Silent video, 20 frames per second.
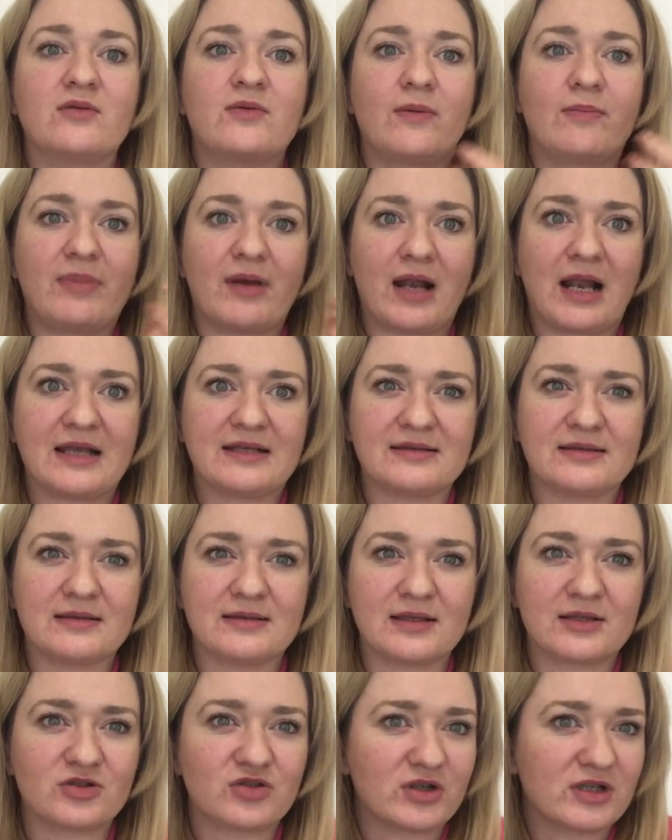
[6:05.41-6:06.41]
where
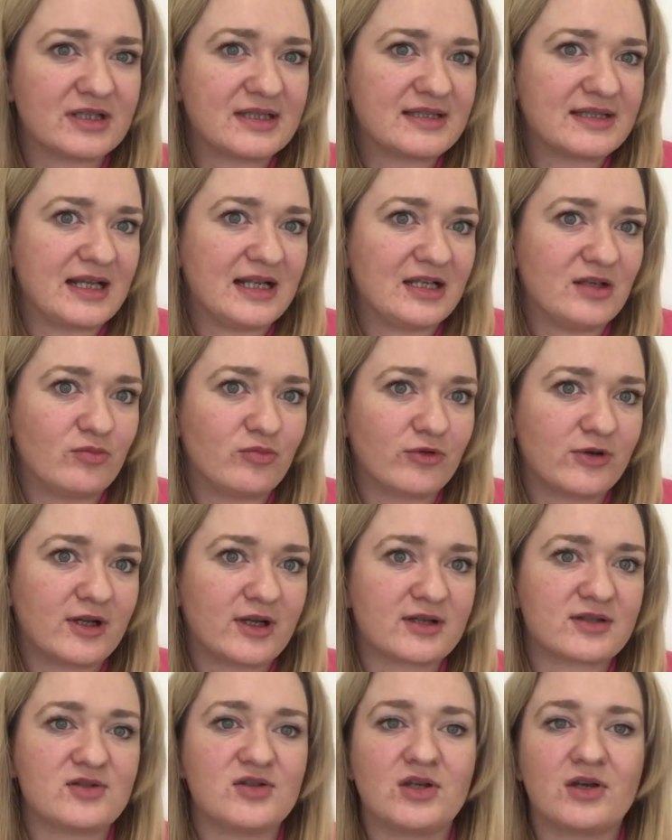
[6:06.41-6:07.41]
places are trying to sell you
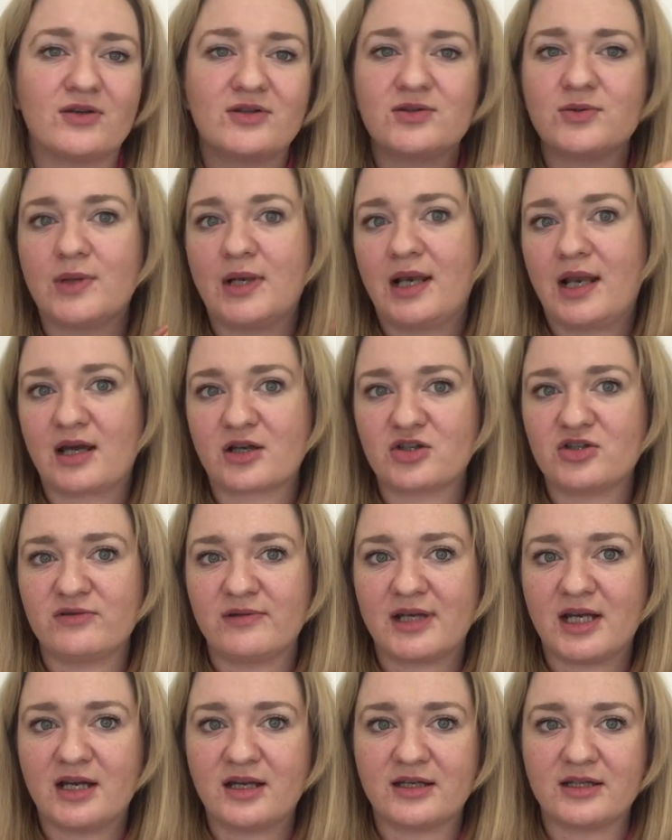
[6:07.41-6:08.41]
products, so you go into a
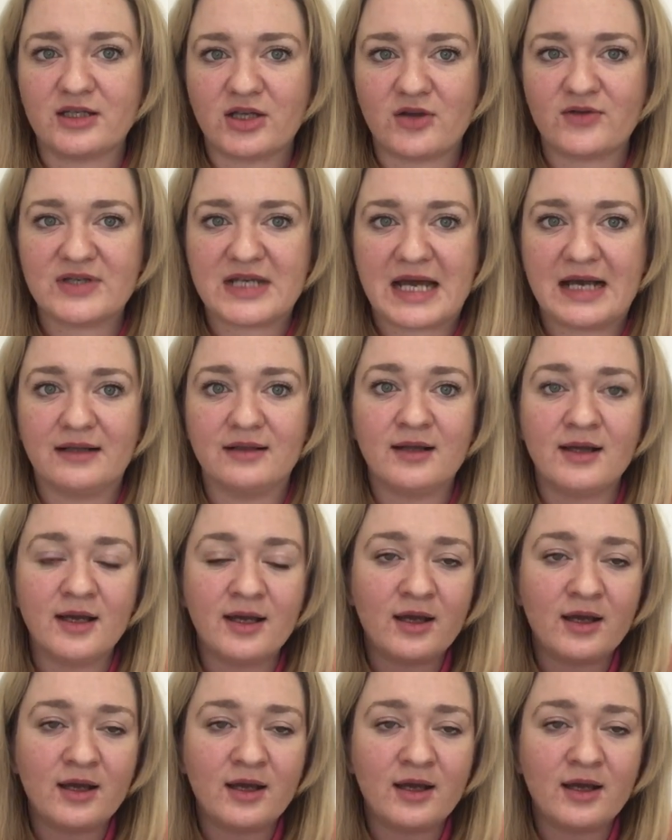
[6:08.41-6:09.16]
luxury high-end hotel,